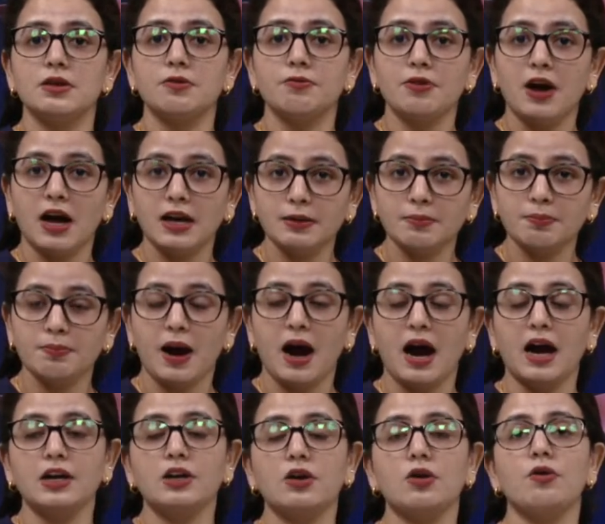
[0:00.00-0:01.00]
the one
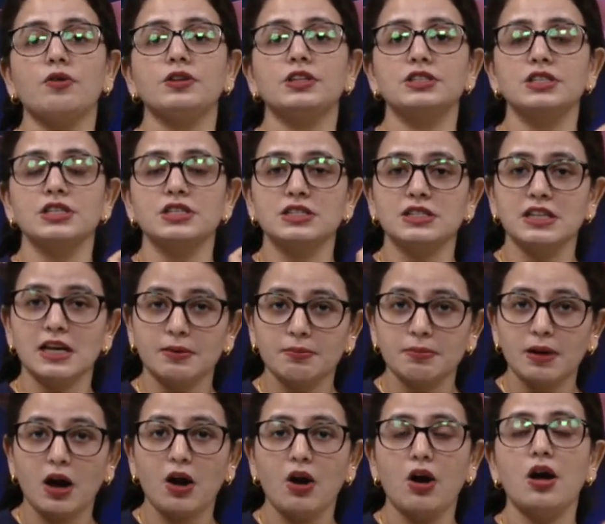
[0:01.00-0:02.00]
part, or is a
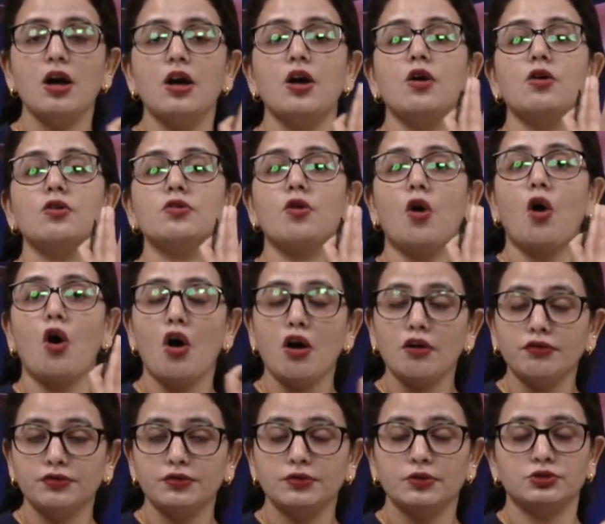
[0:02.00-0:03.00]
stigma
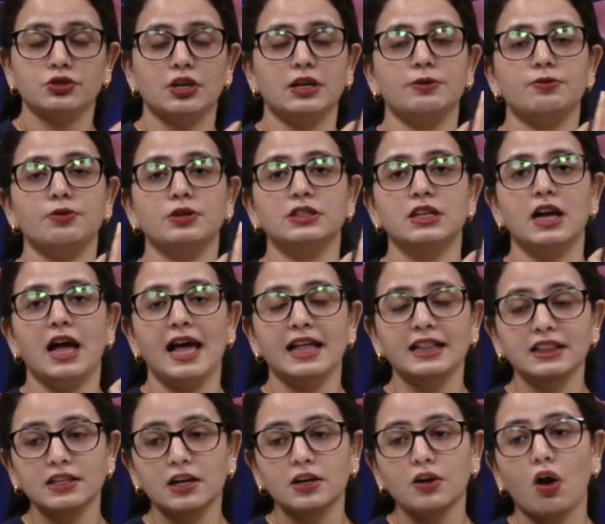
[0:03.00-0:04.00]
of, with the
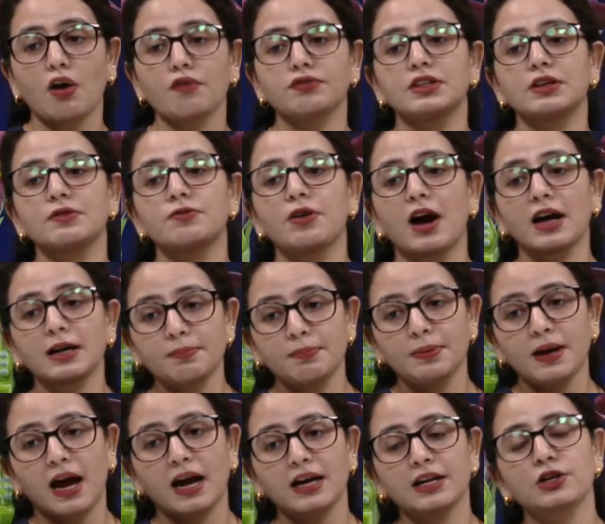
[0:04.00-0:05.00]
anther of the one
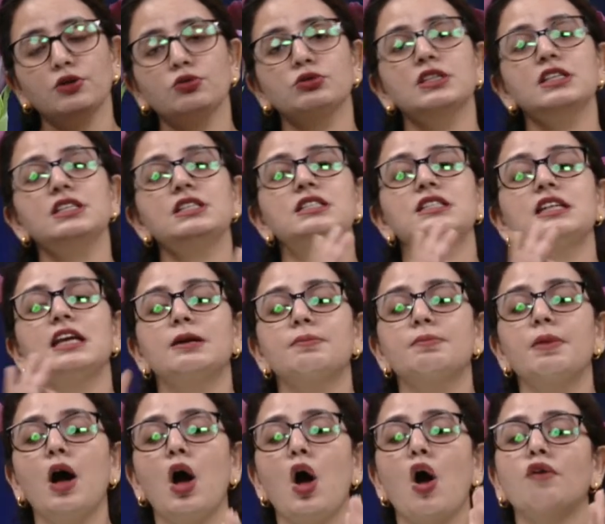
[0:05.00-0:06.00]
plant to the
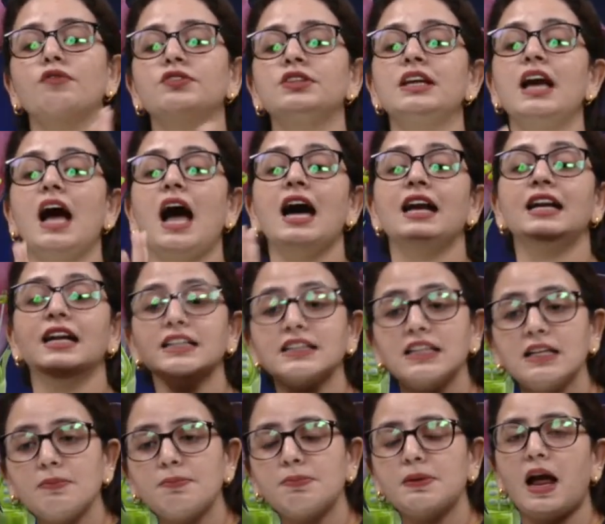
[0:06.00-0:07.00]
stigma of the
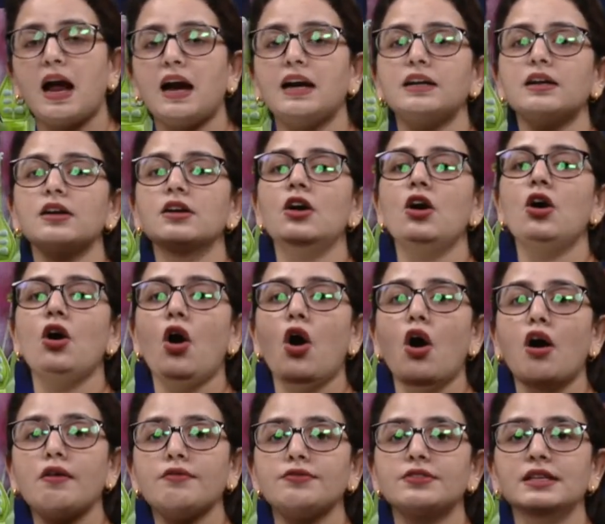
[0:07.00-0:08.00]
another plant
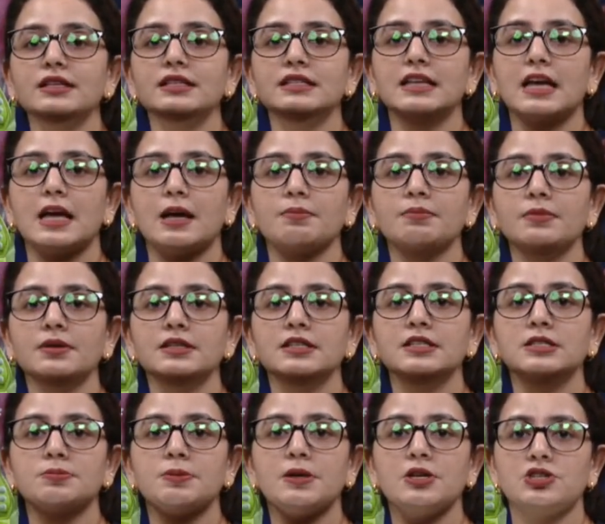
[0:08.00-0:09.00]
of the same
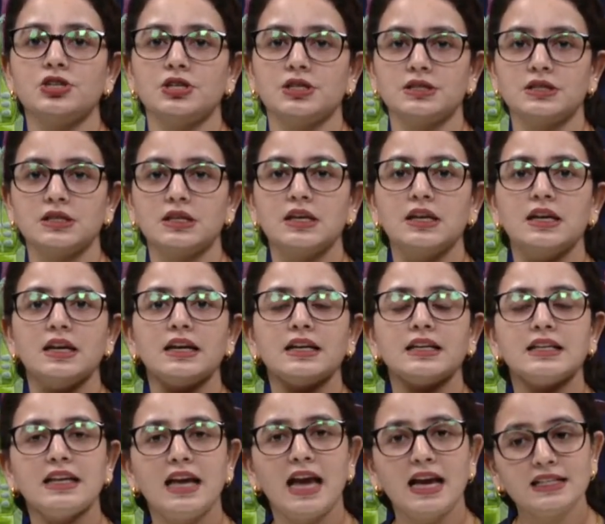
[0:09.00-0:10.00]
species.
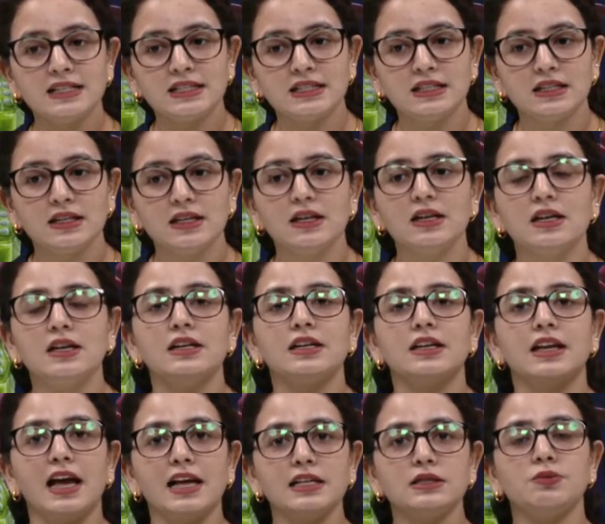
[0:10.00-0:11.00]
Yes,
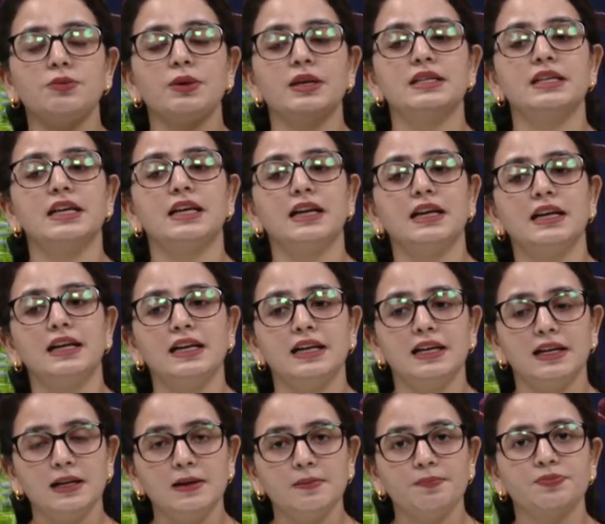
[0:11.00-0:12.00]

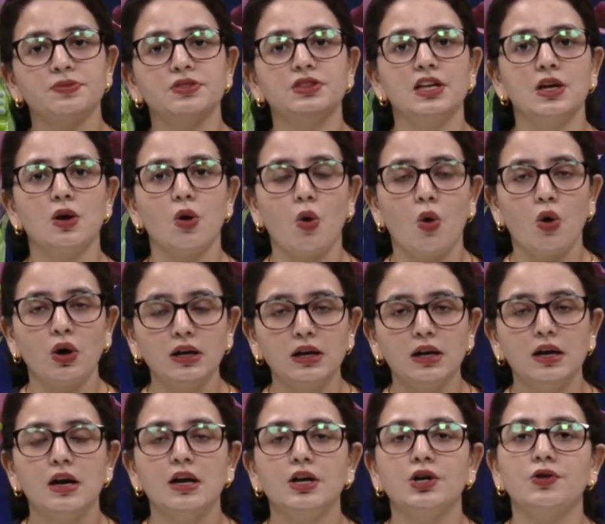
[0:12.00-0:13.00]
basically the
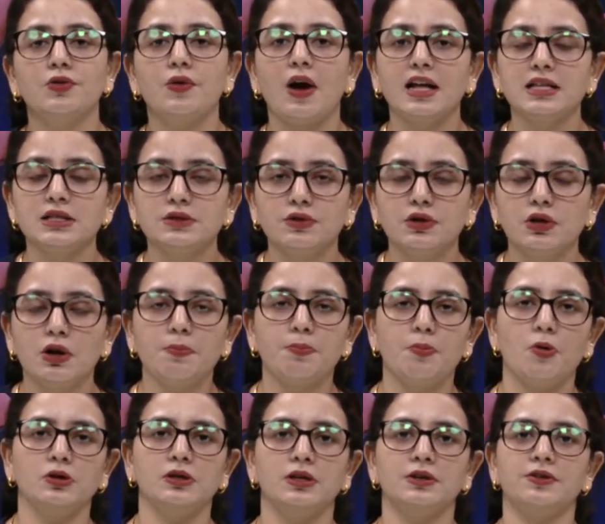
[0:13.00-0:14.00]
whole transfer
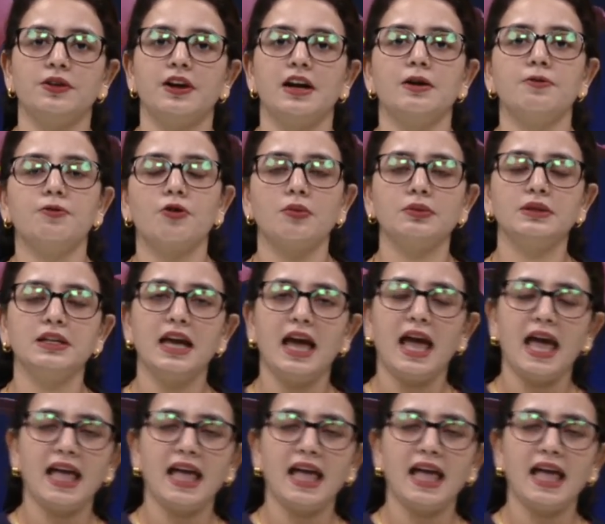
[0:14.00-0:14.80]
of pollen grain from the